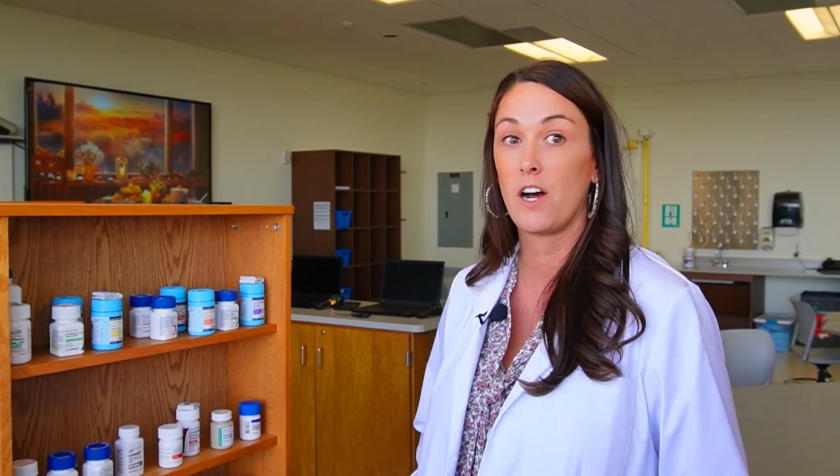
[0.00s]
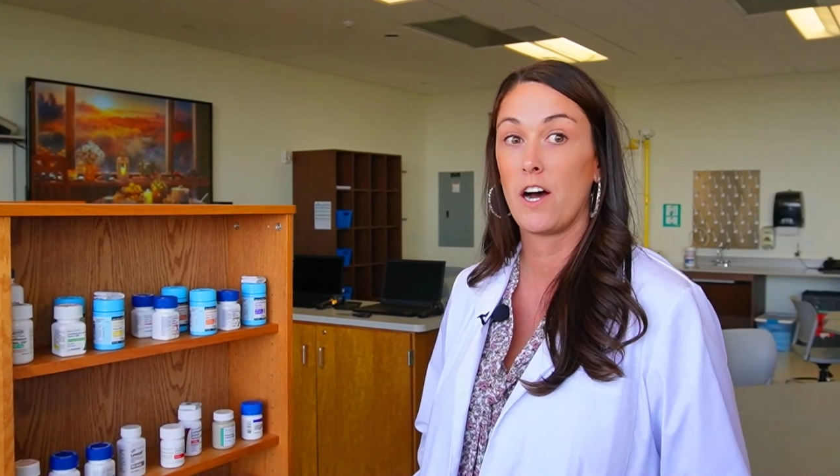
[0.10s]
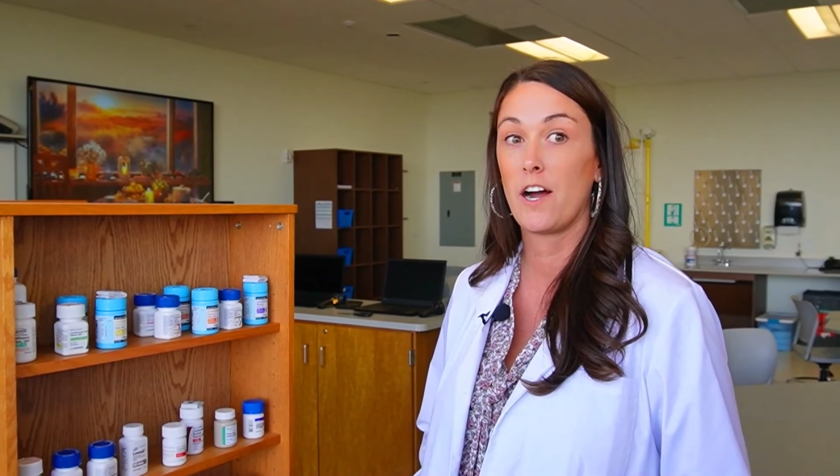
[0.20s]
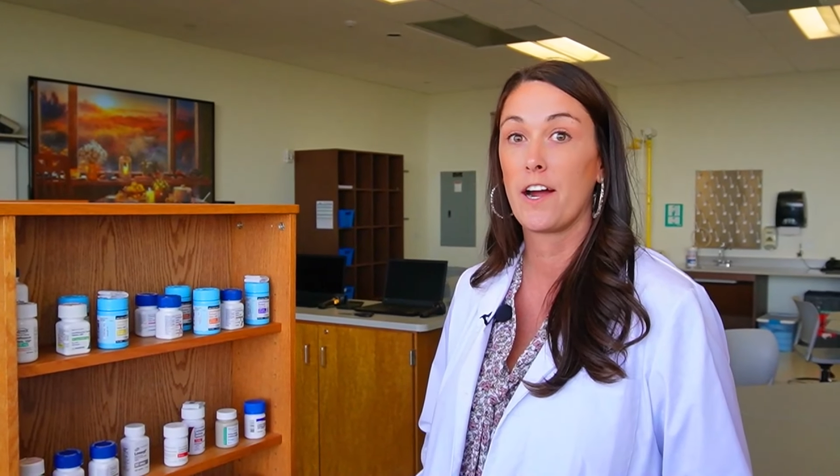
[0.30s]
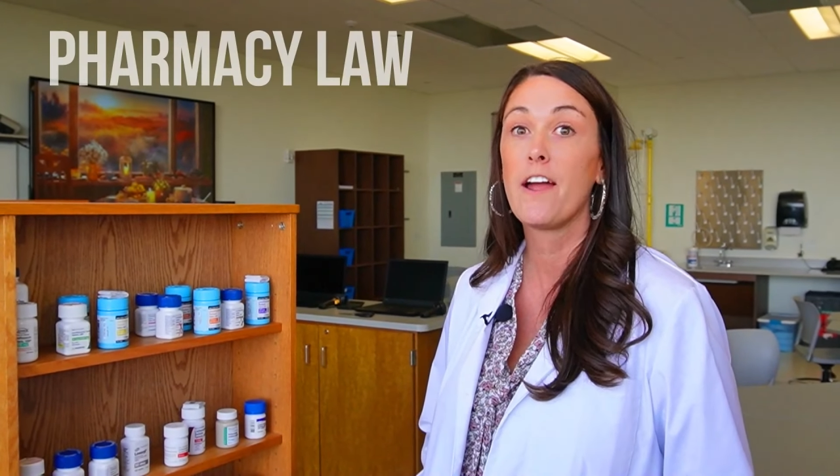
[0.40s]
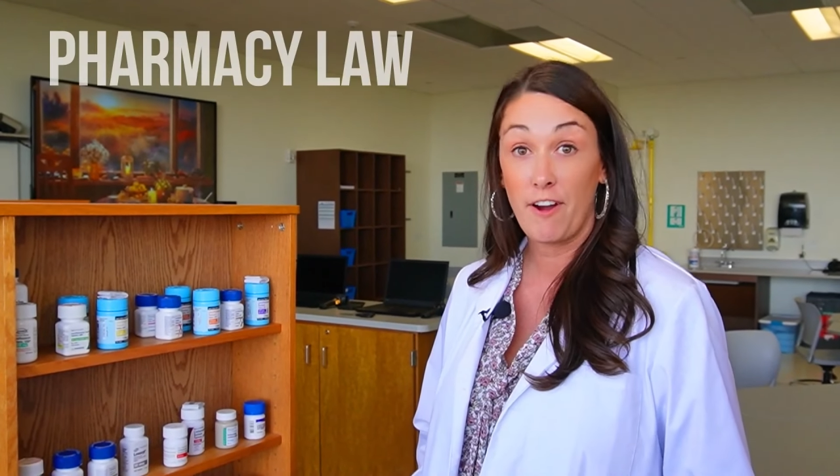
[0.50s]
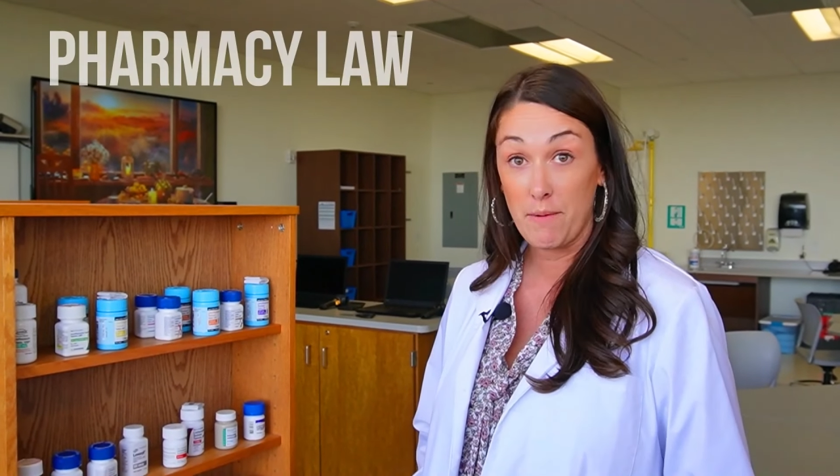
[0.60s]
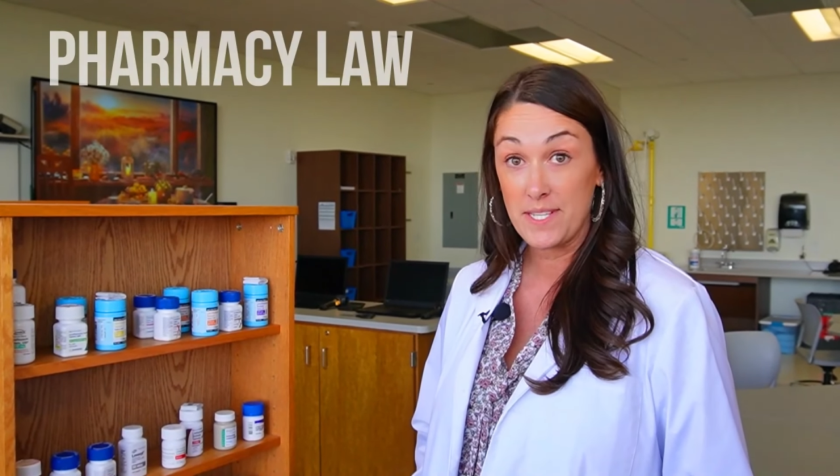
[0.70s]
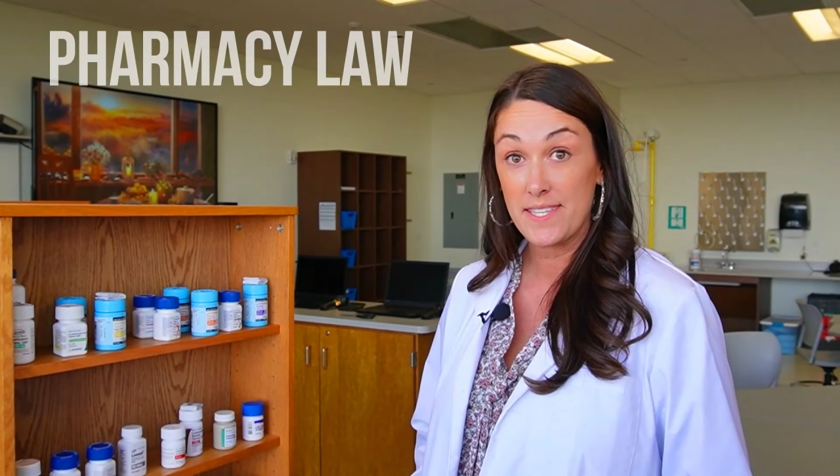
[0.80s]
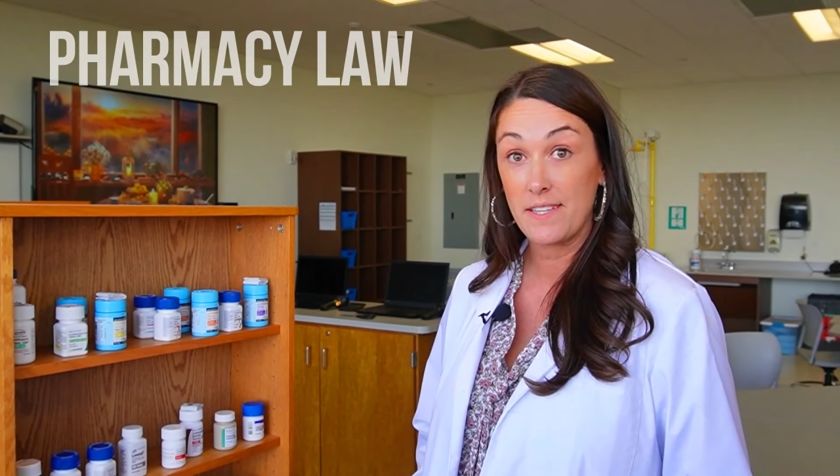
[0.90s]
are
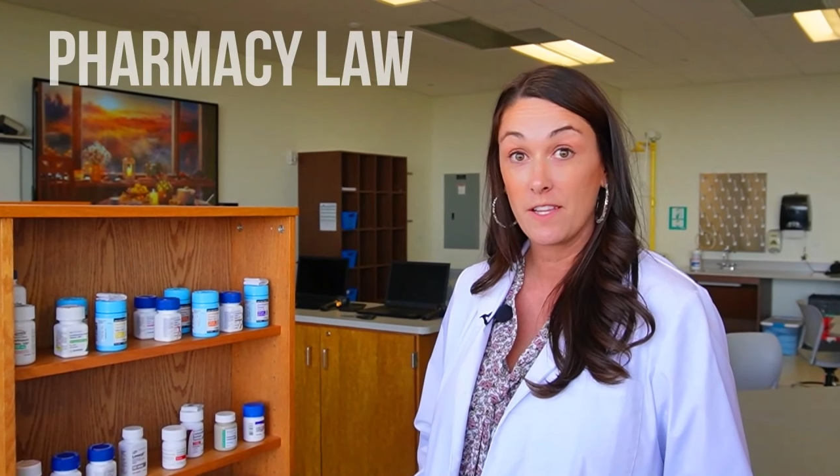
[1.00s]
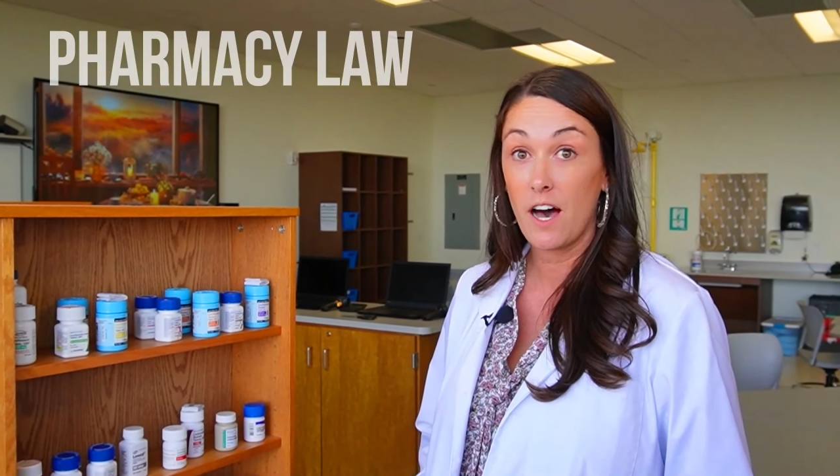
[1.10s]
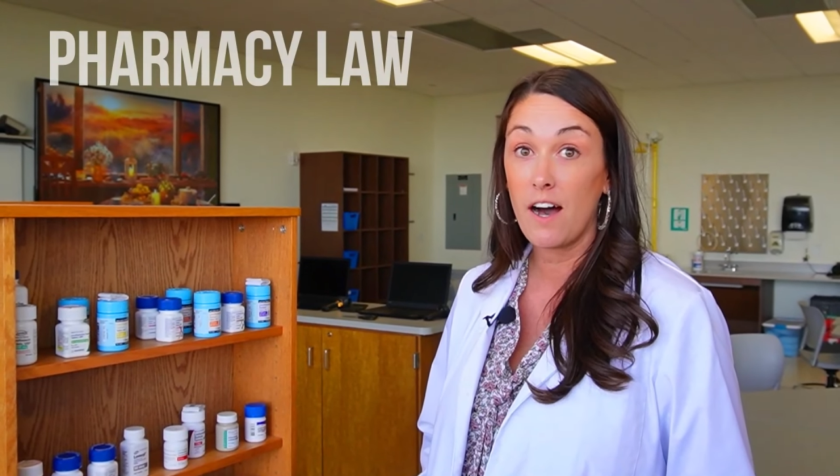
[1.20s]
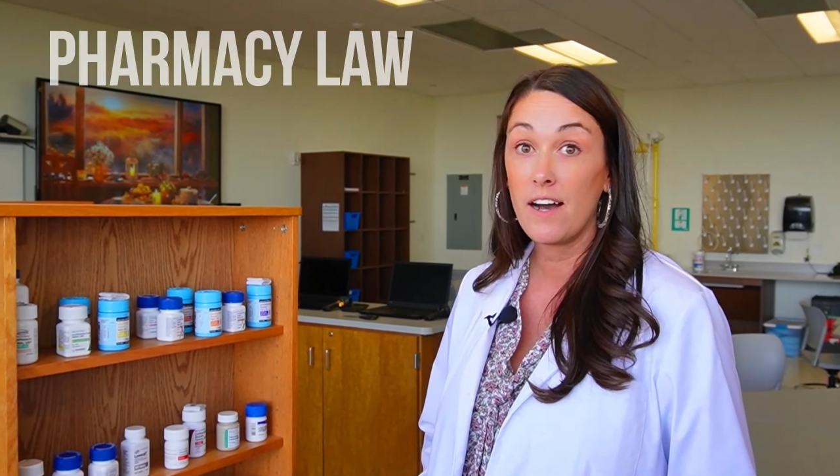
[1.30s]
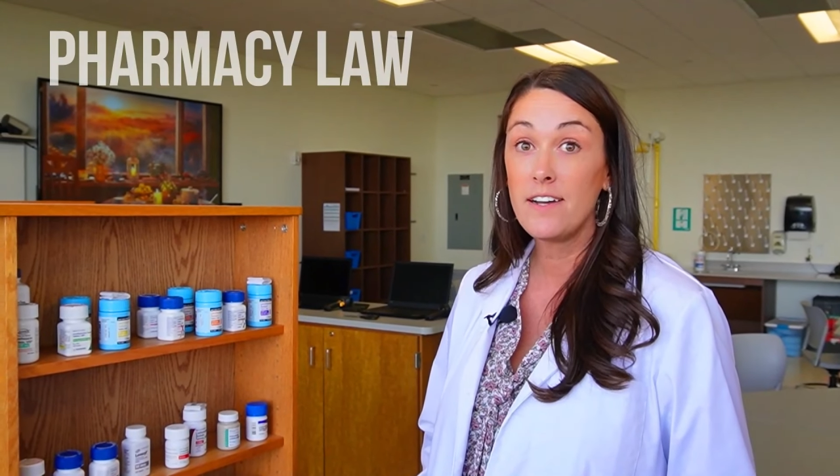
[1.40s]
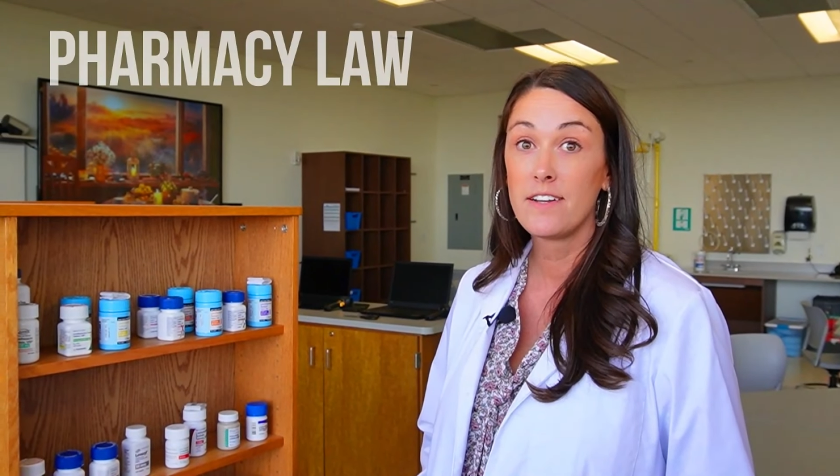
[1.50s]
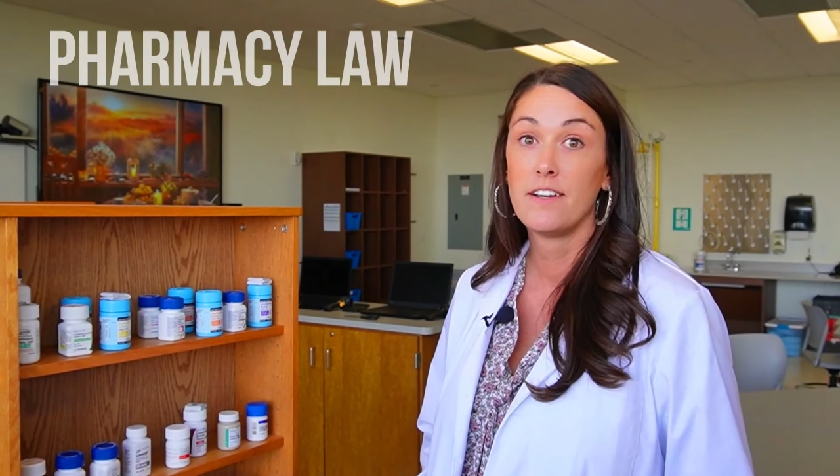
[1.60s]
pharmacy law,